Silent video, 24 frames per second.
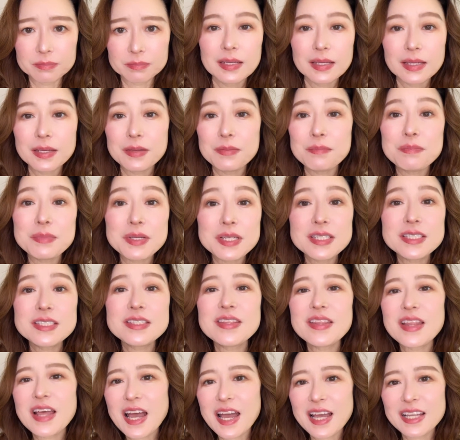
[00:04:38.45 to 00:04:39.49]
It means
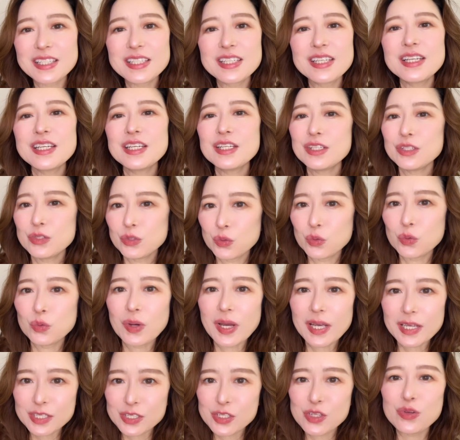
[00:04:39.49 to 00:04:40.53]
that you
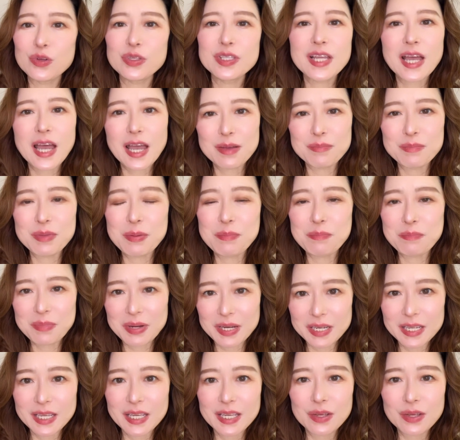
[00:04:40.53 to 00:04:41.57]
waste your time and
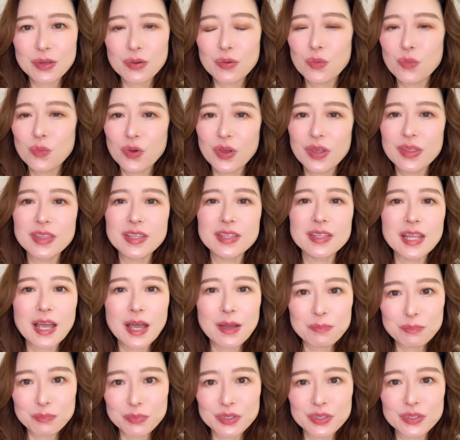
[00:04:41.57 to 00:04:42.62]
money with the
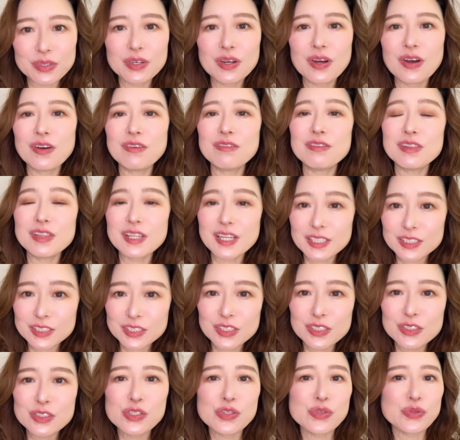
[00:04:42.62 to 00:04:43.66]
number of
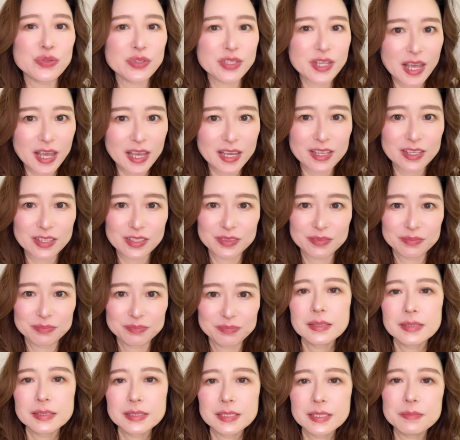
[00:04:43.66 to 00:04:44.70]
lessons you take.
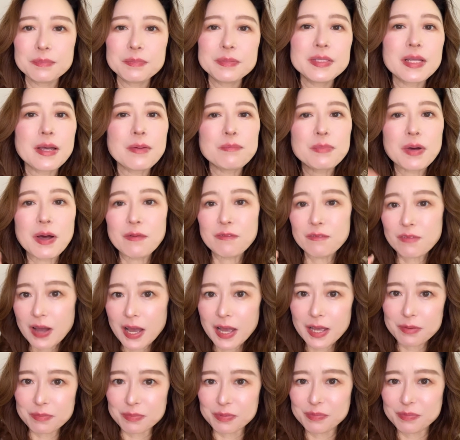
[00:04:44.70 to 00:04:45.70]
Tip number 5.